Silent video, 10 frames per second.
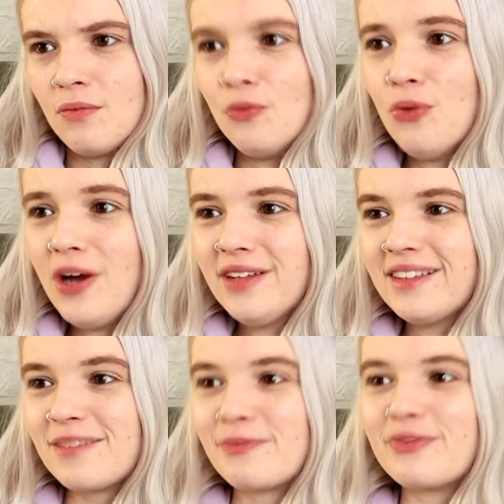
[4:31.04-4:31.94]
What?
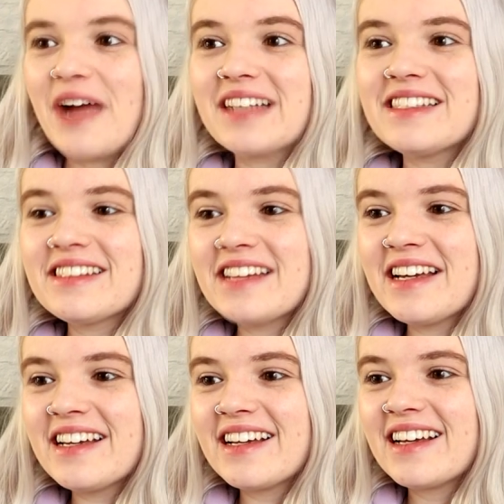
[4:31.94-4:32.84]
They're
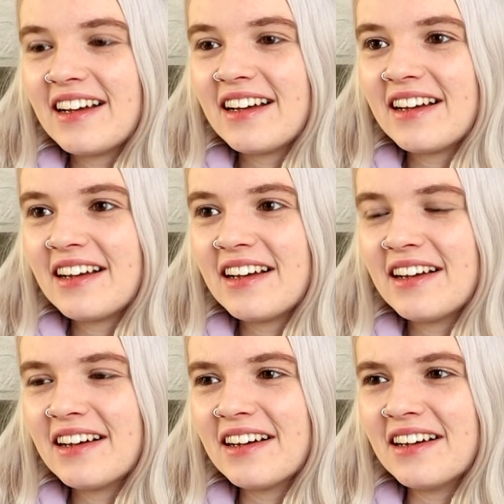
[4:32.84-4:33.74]
practicing? Oh.
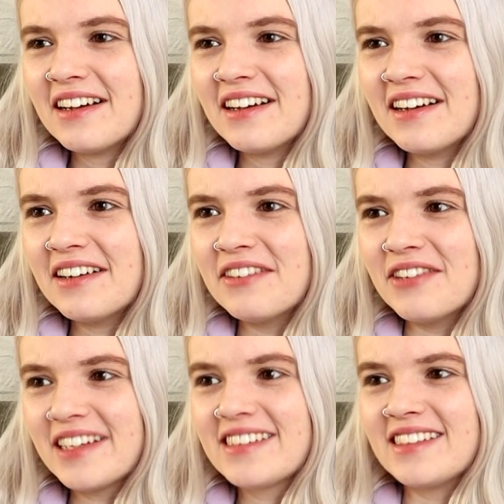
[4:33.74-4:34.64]

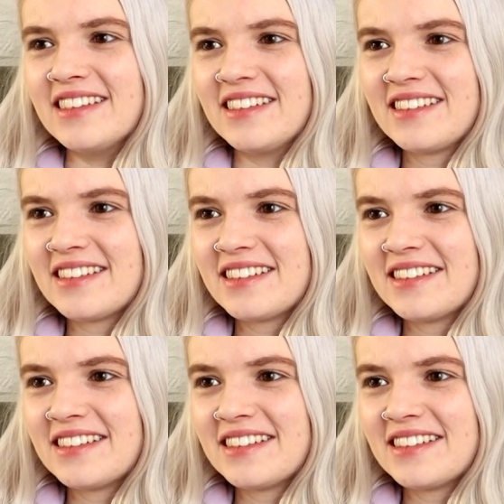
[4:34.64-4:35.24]
What is this?